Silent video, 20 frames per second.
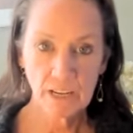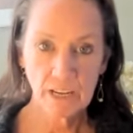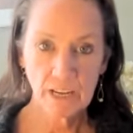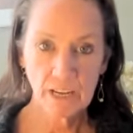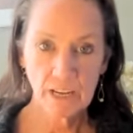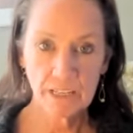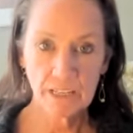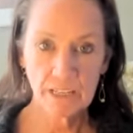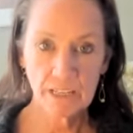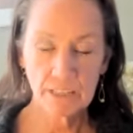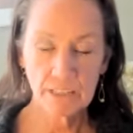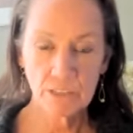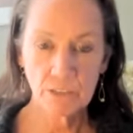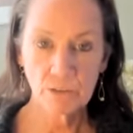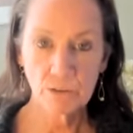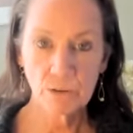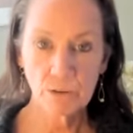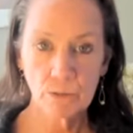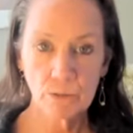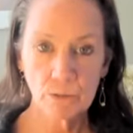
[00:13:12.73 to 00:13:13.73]
and then your
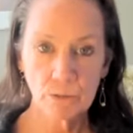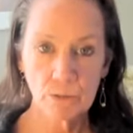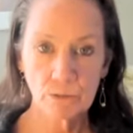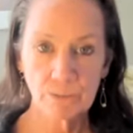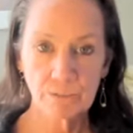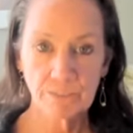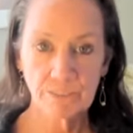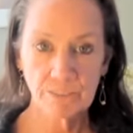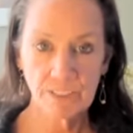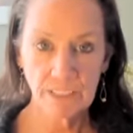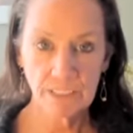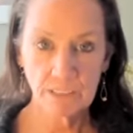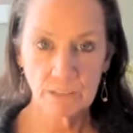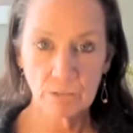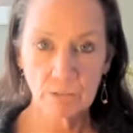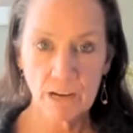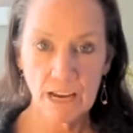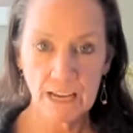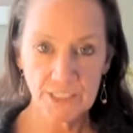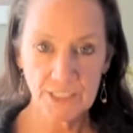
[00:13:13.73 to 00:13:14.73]
whole feet
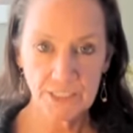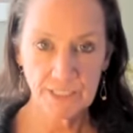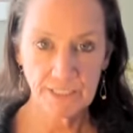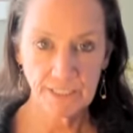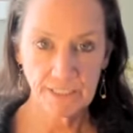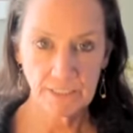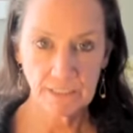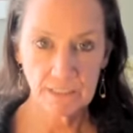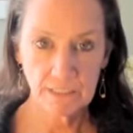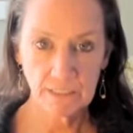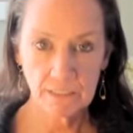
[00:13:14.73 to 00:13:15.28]
resting.